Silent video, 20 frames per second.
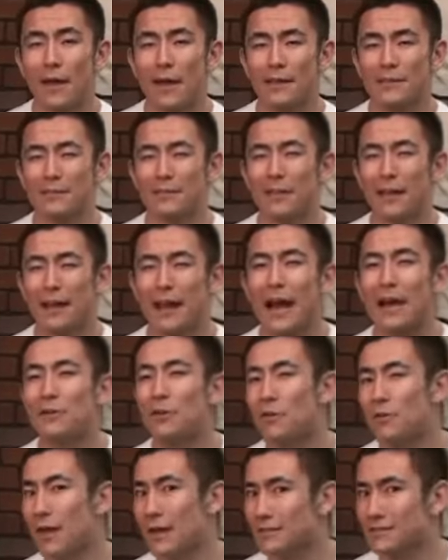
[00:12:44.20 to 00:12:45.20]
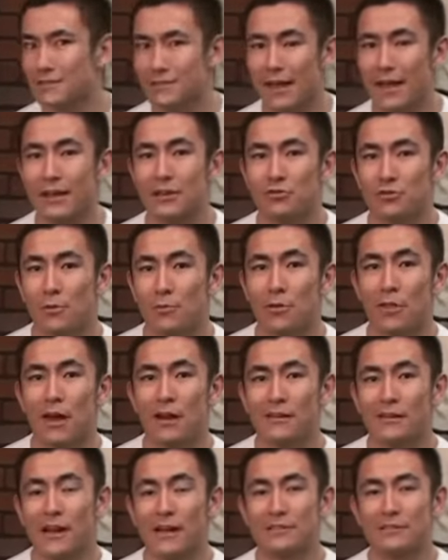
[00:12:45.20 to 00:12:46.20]
And like, I know that can trip a
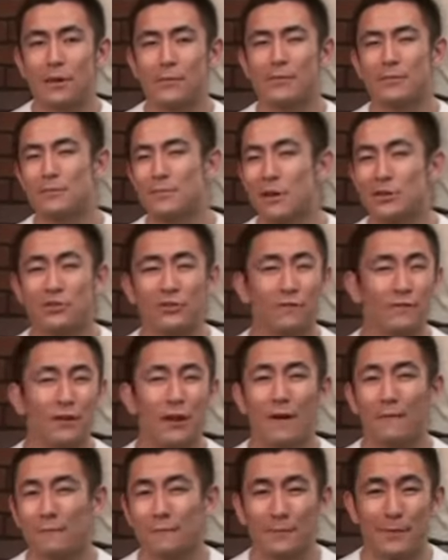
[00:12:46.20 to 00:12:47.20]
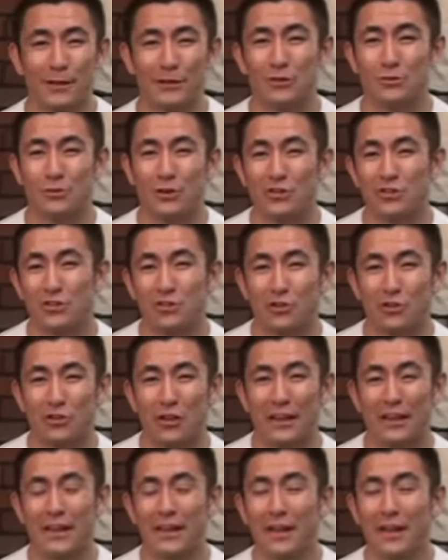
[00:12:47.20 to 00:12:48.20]
lot of guys up, especially if you come from the traditional like